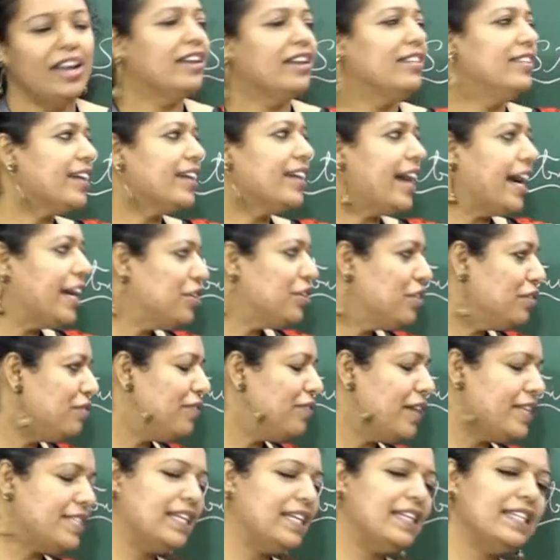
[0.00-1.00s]
The kind
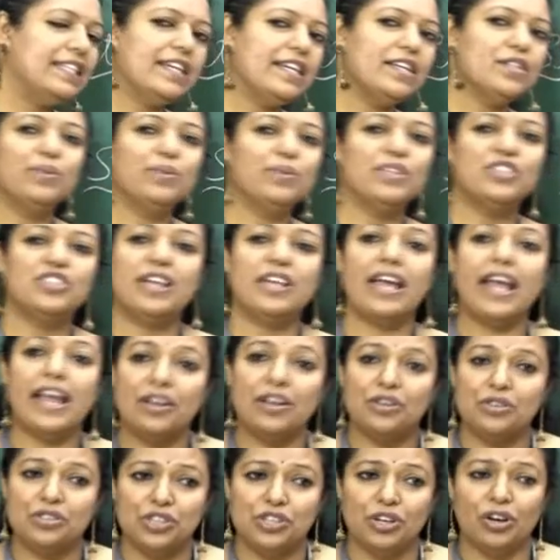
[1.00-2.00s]
of facilities which they
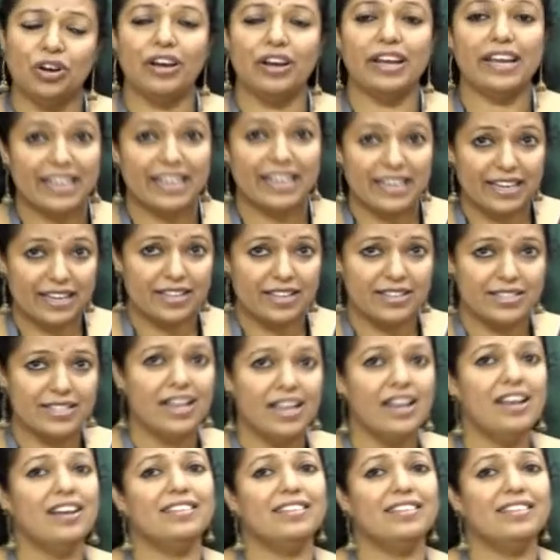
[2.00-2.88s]
enjoy is